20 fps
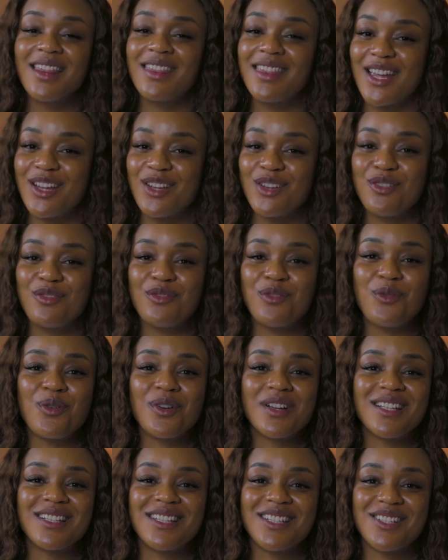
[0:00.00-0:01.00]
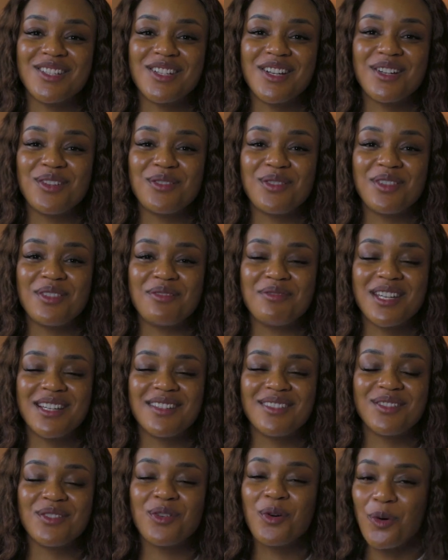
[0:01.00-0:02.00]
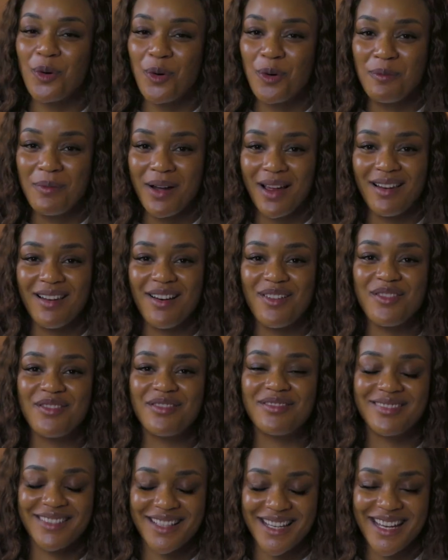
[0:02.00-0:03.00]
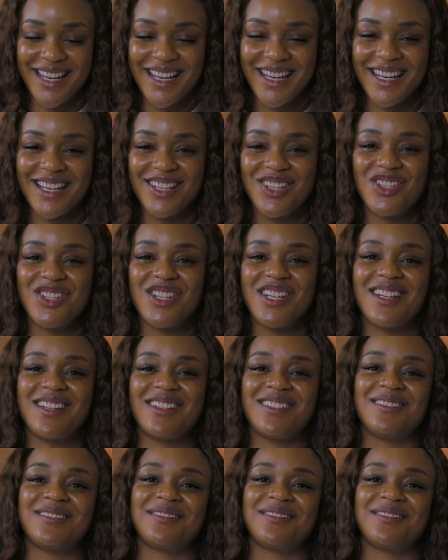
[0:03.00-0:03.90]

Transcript: Thank you for walking this journey with me. All my love, ASJ.